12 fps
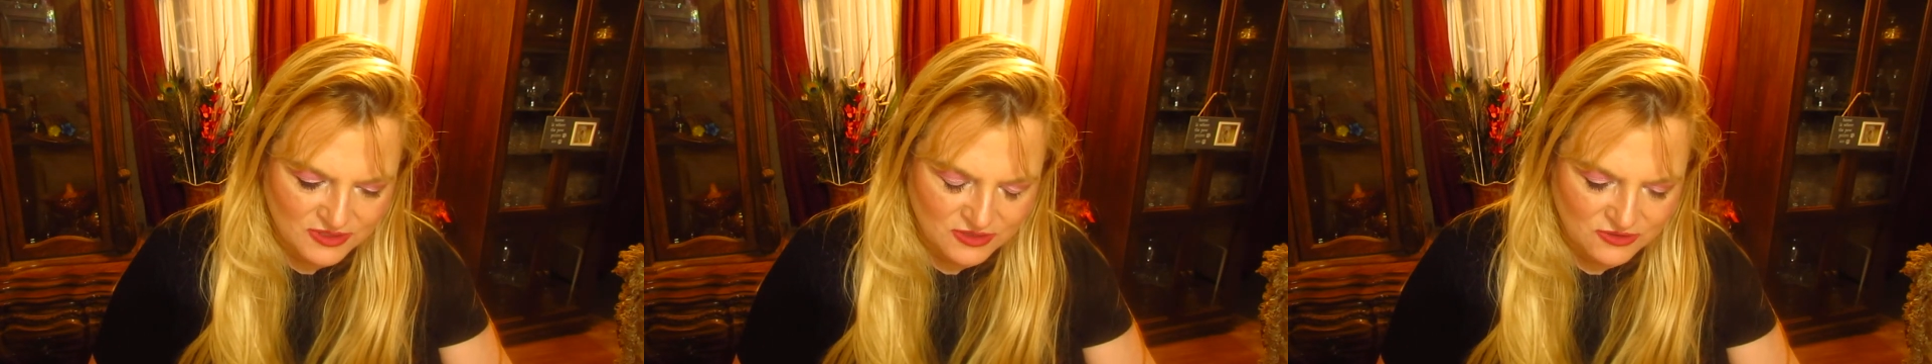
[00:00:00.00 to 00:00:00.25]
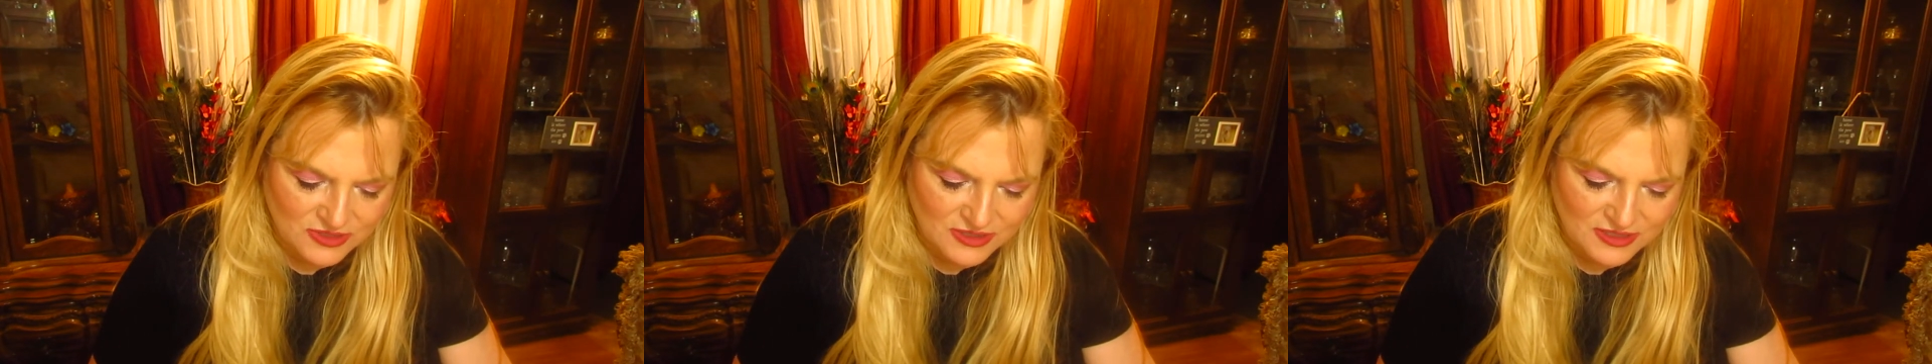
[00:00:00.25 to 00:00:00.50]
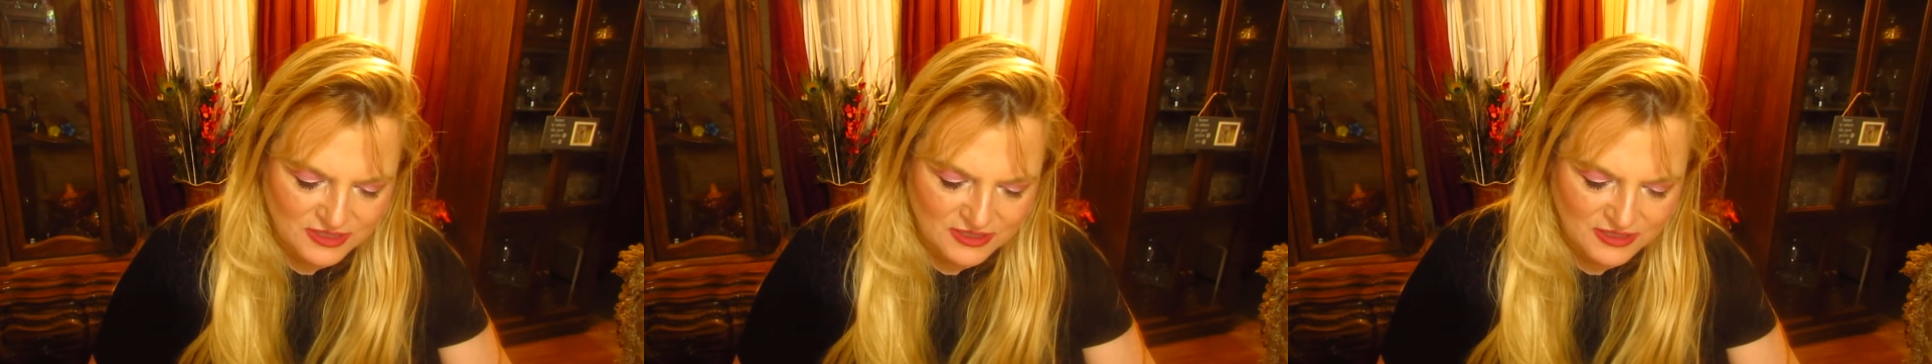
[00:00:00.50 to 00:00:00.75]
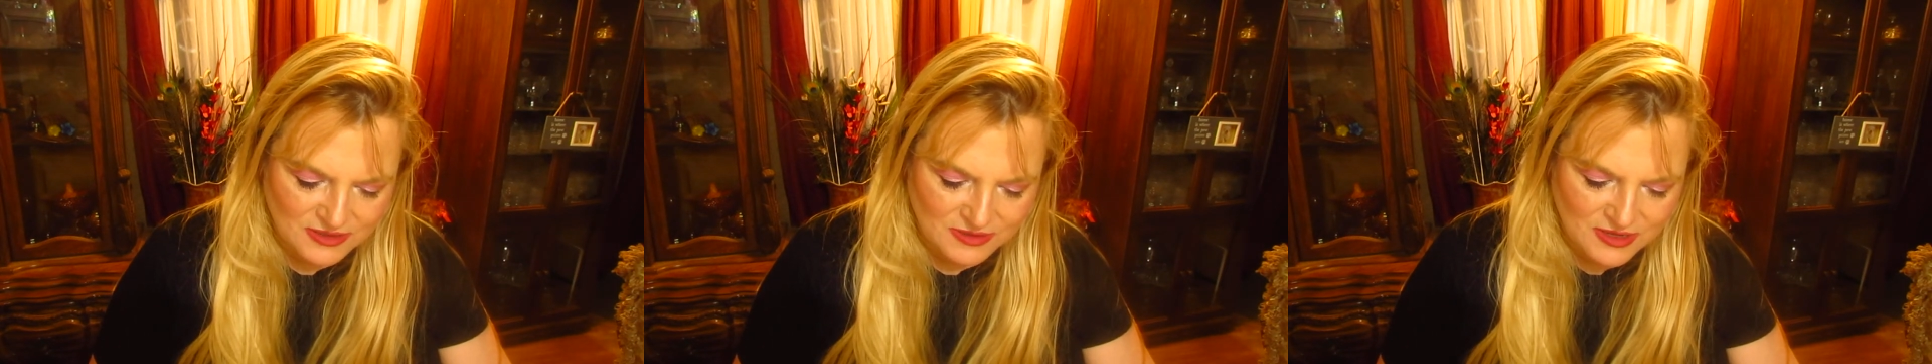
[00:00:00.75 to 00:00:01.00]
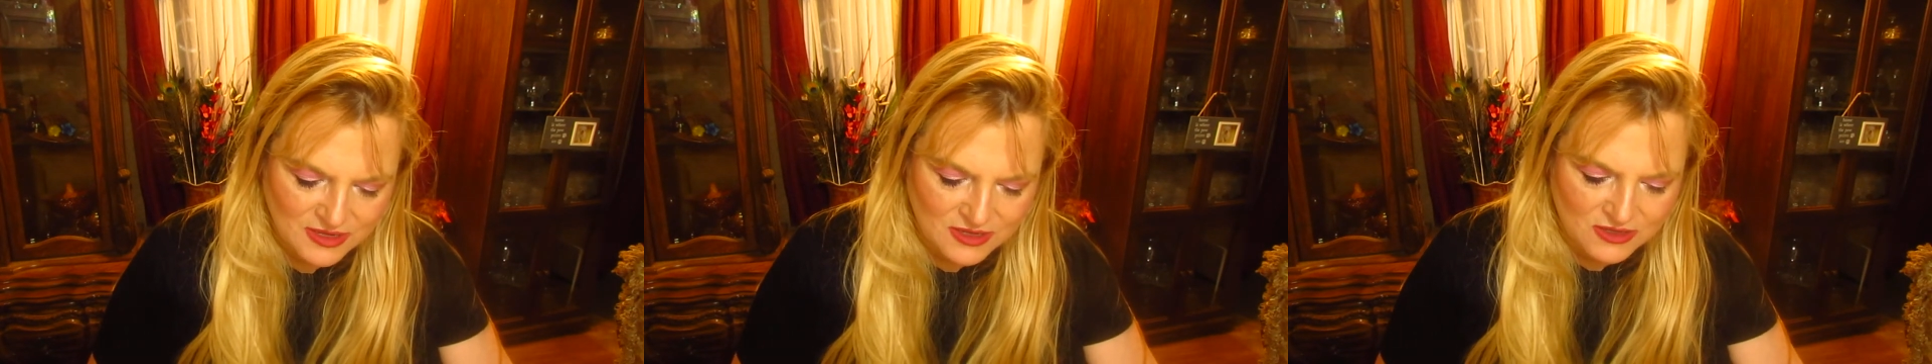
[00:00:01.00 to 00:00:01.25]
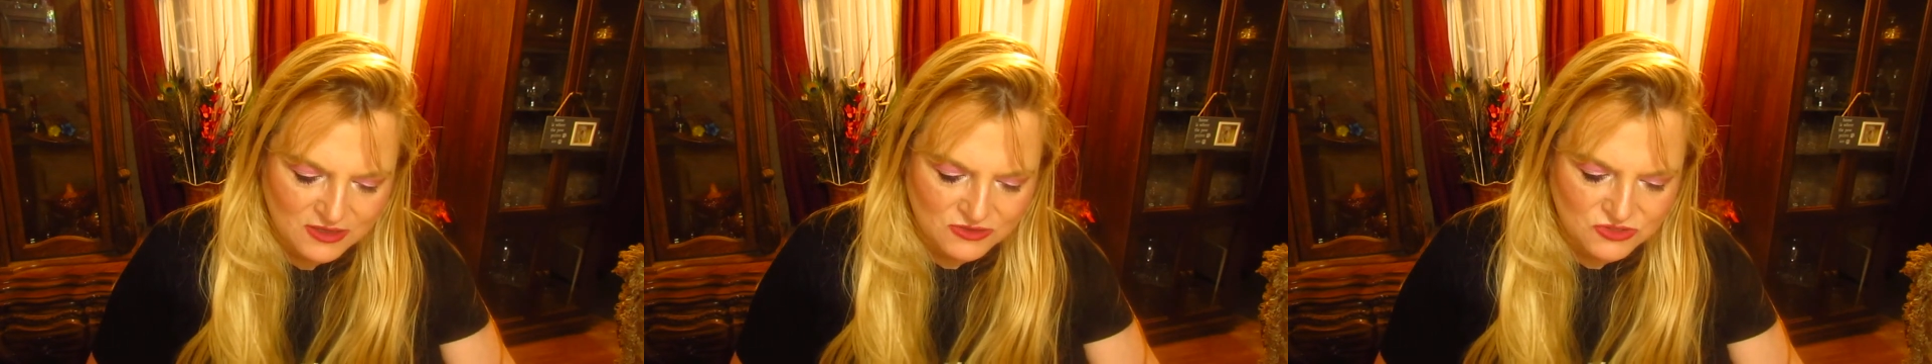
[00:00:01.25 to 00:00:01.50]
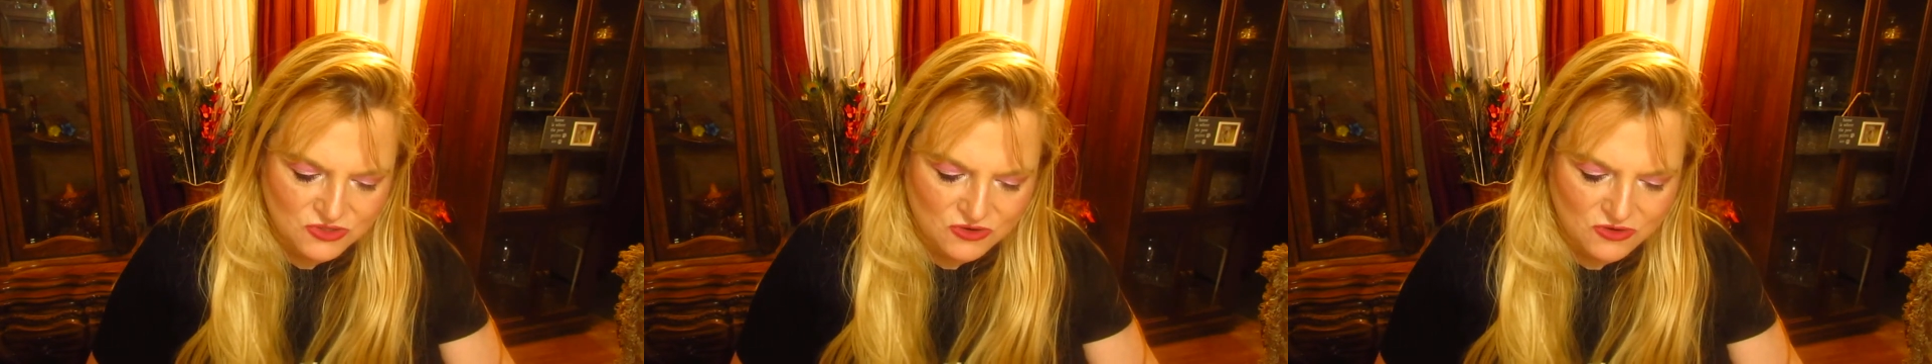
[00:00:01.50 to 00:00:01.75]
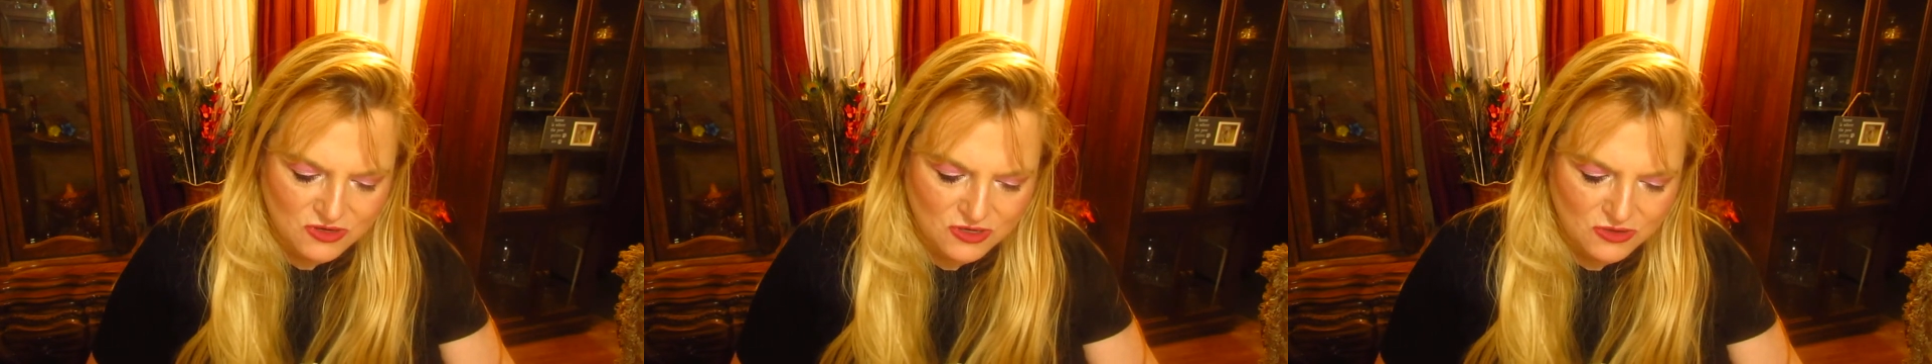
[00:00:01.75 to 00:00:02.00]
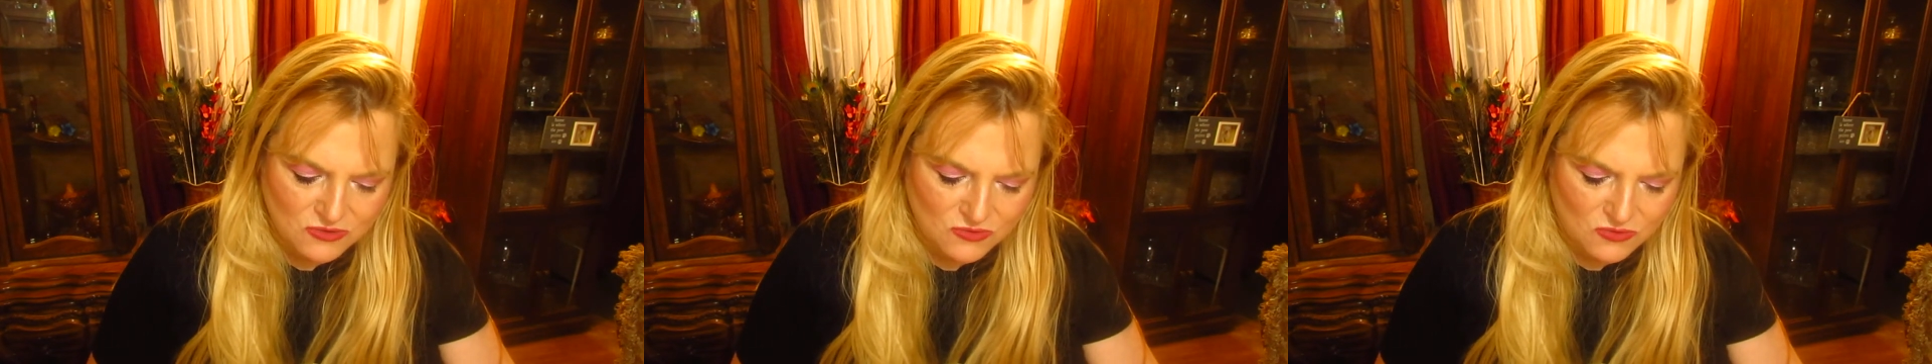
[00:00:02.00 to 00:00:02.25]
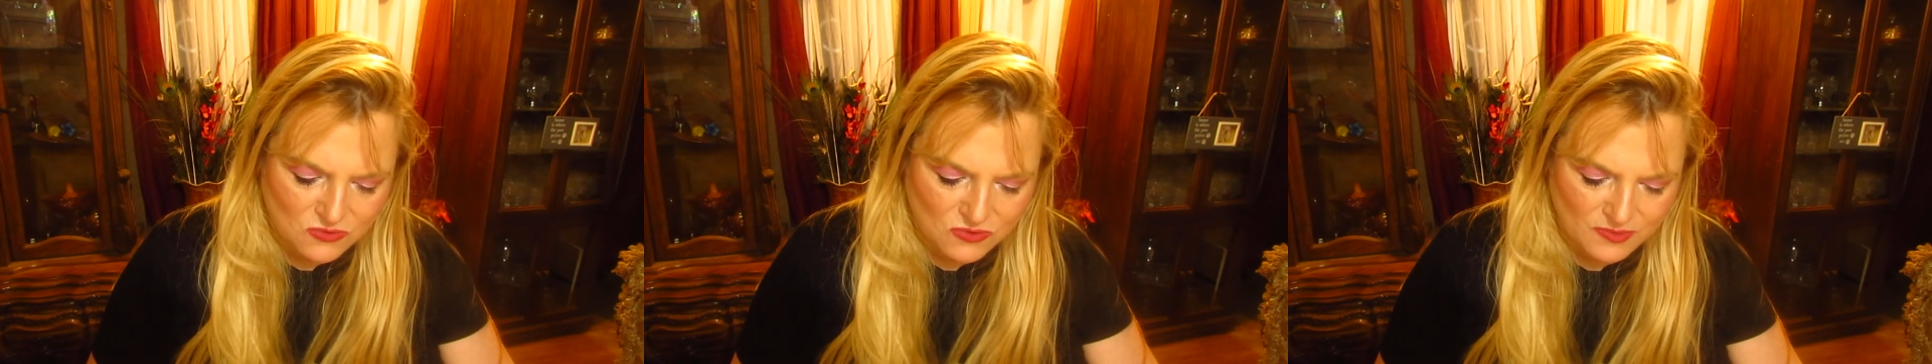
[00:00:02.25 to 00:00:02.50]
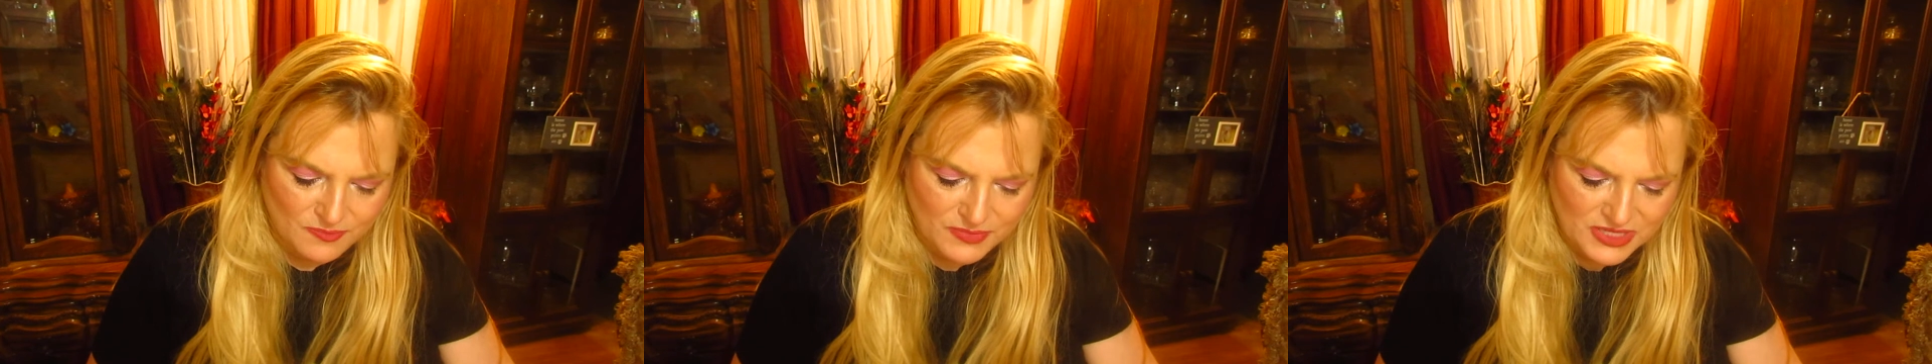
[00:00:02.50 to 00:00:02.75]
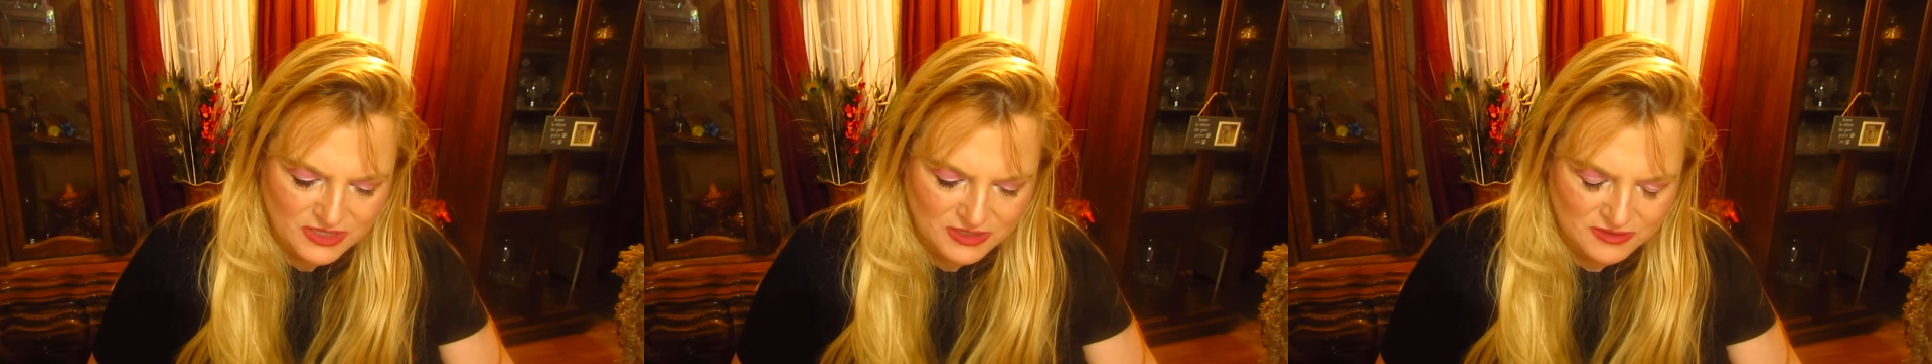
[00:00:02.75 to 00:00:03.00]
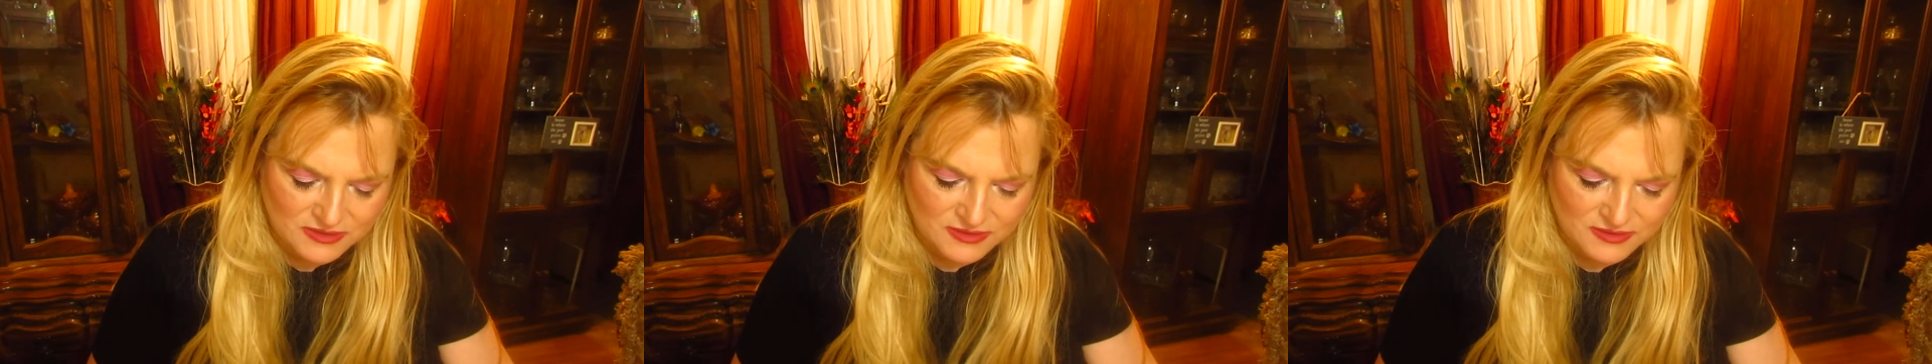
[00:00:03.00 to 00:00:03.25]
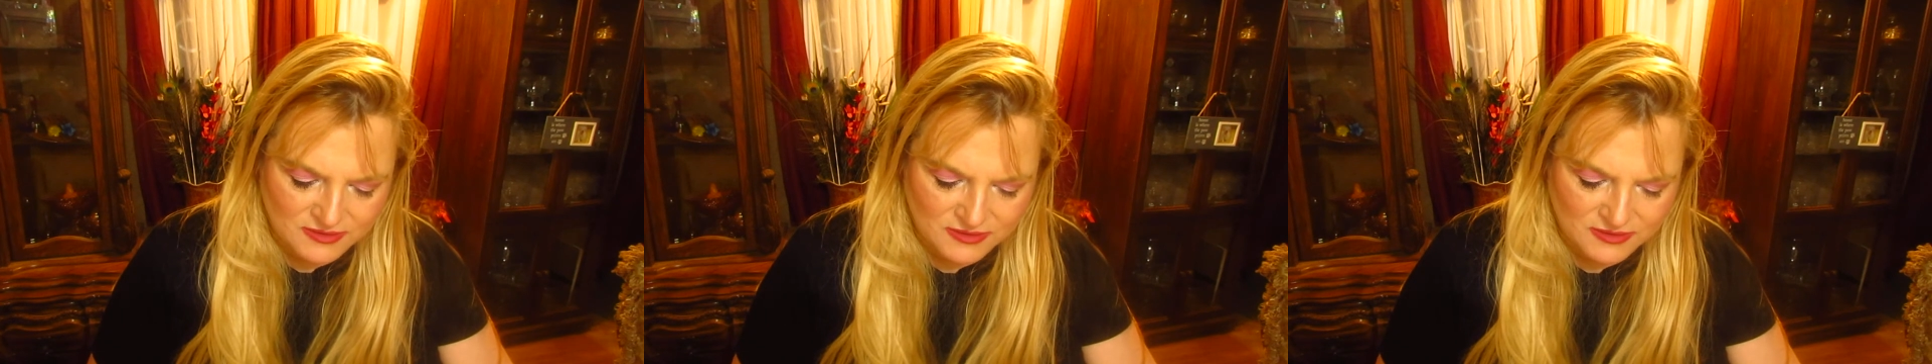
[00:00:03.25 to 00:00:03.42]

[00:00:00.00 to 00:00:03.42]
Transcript: You could get it in charcoal or mint.